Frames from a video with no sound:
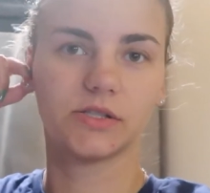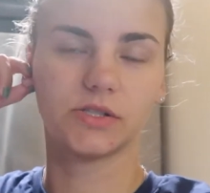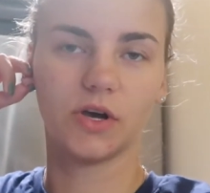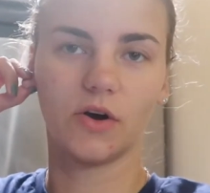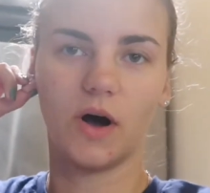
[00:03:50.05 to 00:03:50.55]

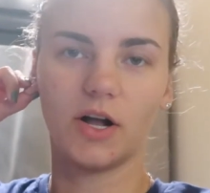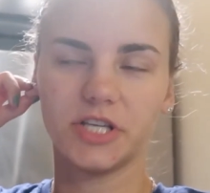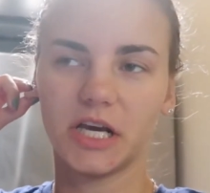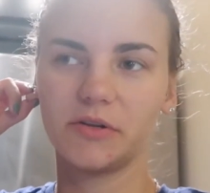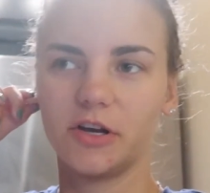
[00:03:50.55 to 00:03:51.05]
So I'll
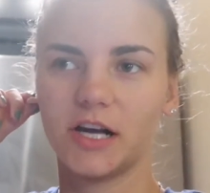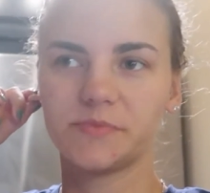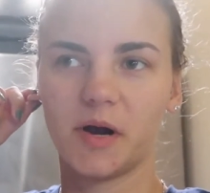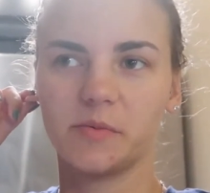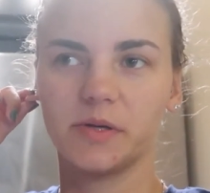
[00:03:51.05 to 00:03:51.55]
check in with you
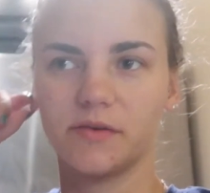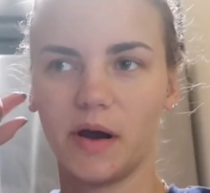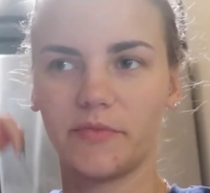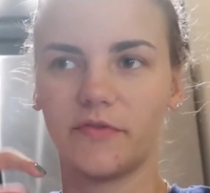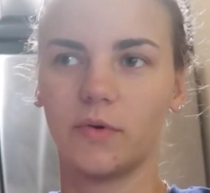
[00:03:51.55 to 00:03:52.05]
guys probably
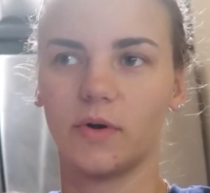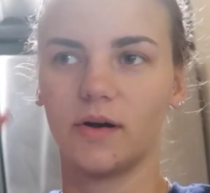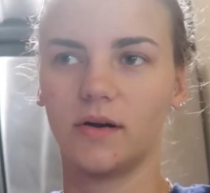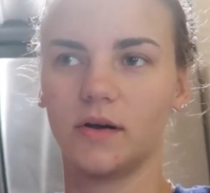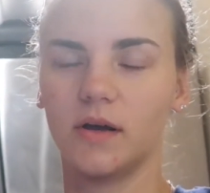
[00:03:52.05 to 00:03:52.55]
right
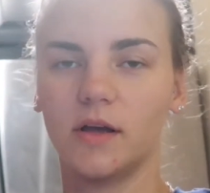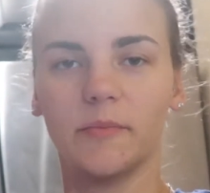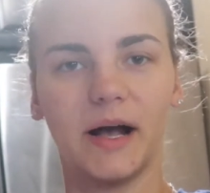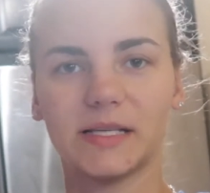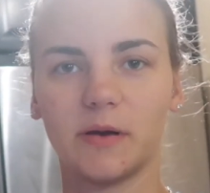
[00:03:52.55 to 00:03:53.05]
before
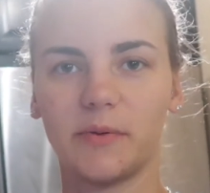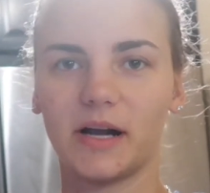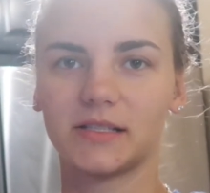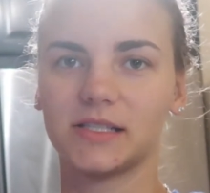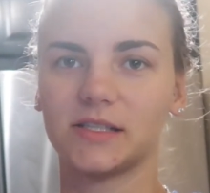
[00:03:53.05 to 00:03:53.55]
basketball
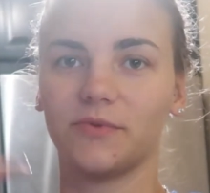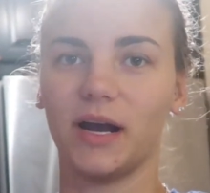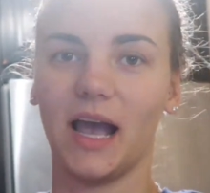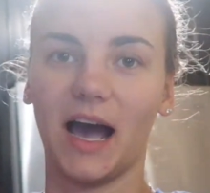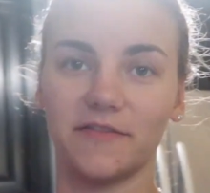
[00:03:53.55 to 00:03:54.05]
practice and
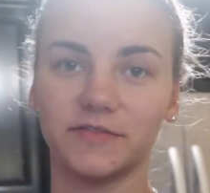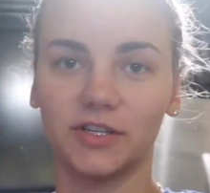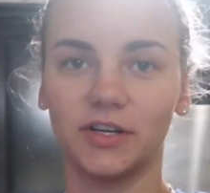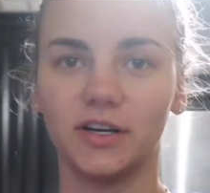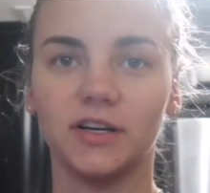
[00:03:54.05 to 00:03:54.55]
right
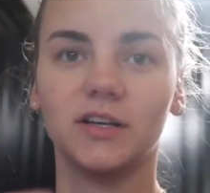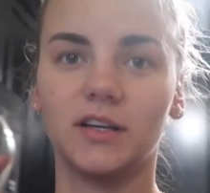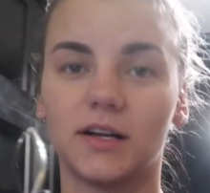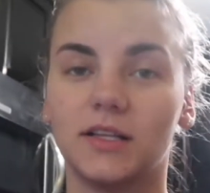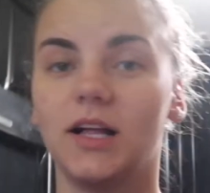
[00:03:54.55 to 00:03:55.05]
after
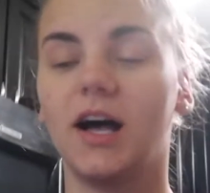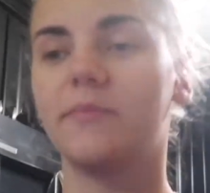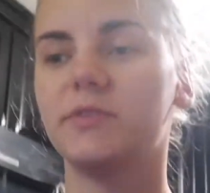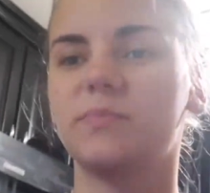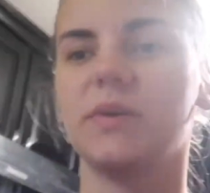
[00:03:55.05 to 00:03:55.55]

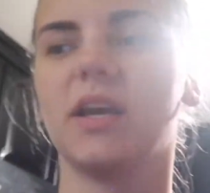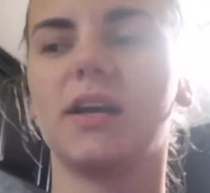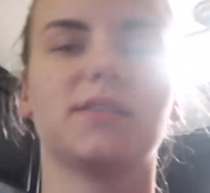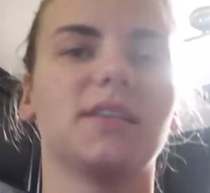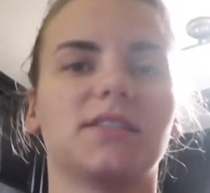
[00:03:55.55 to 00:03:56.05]
clubs
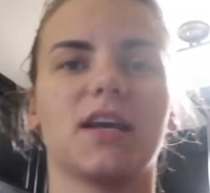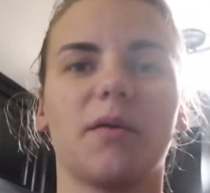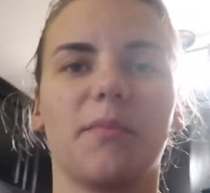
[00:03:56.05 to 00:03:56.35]
because it's like a